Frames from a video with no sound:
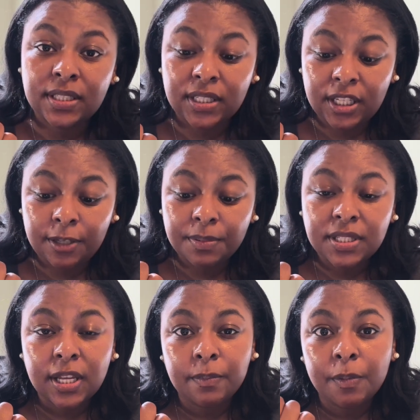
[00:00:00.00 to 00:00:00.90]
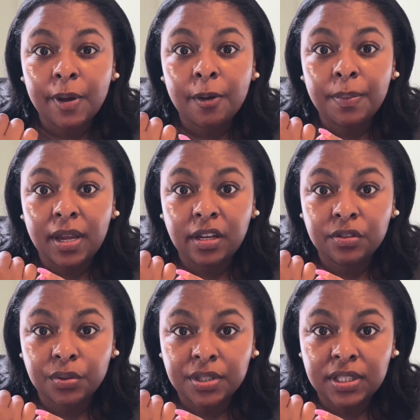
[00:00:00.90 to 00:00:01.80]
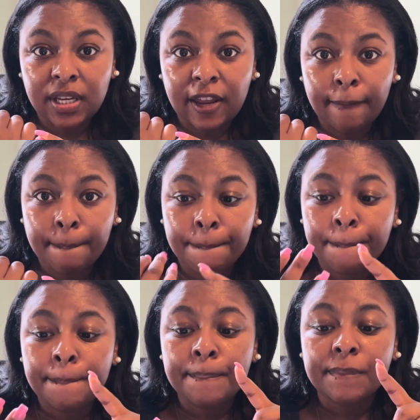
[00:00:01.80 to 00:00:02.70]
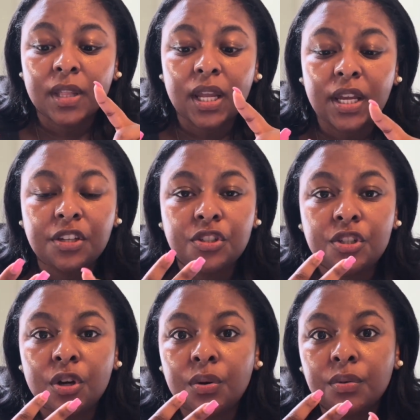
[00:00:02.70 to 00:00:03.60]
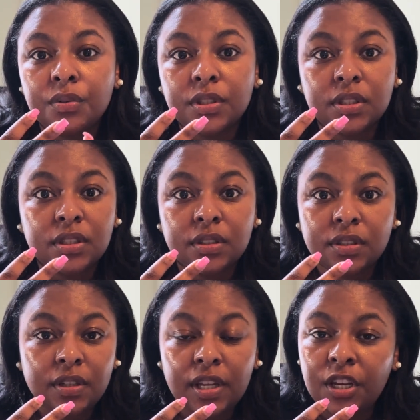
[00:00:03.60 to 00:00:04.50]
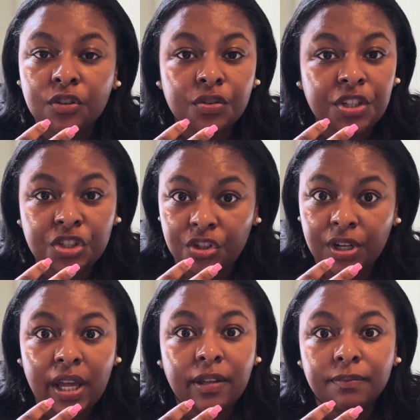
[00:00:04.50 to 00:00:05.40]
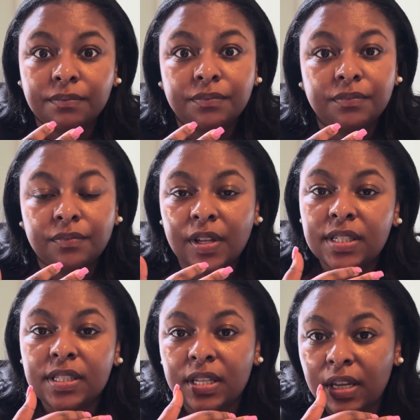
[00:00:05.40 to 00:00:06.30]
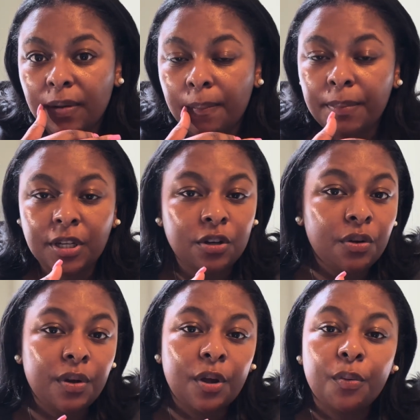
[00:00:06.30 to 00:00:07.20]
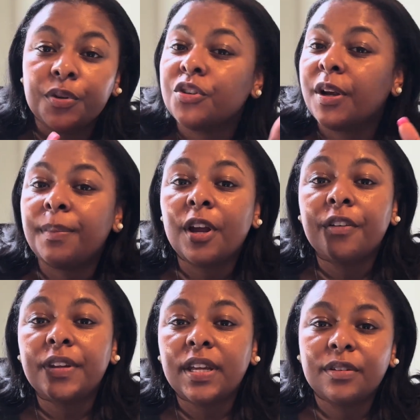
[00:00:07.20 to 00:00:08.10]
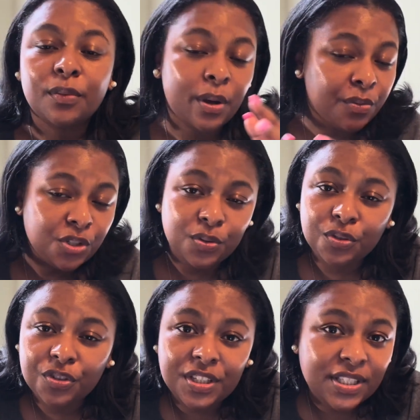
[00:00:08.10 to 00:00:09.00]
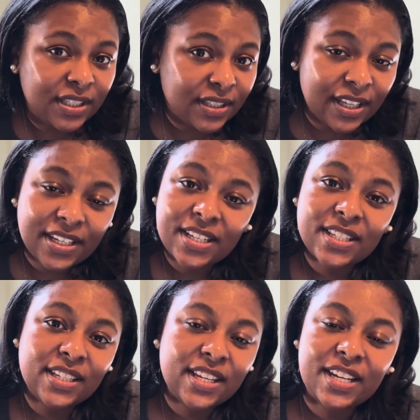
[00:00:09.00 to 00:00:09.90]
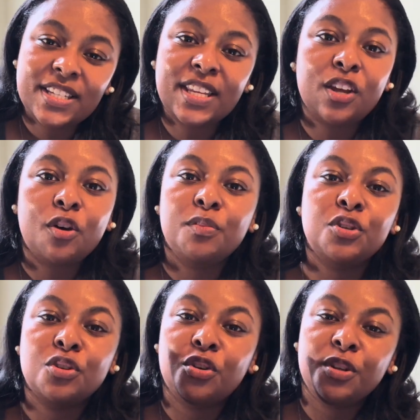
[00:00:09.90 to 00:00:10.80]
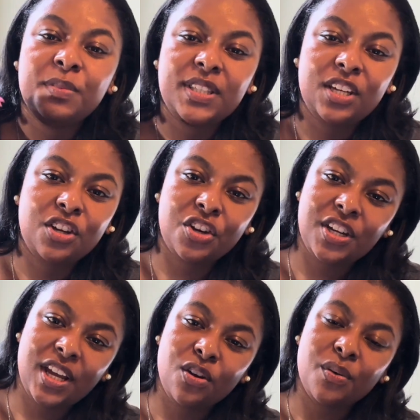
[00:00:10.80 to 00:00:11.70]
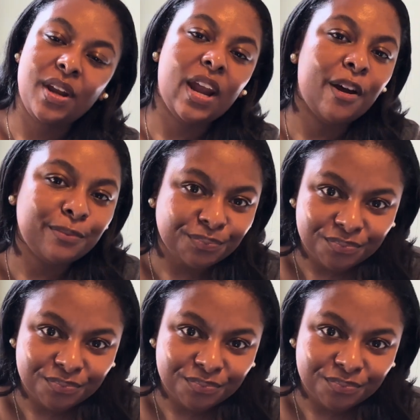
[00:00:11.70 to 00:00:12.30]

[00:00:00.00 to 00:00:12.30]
keep the same amount paying towards debt and don't increase your debt. That's a big no-no when trying to pay off debt. Why would you increase it? That doesn't help. You should only be seeing your debt going down.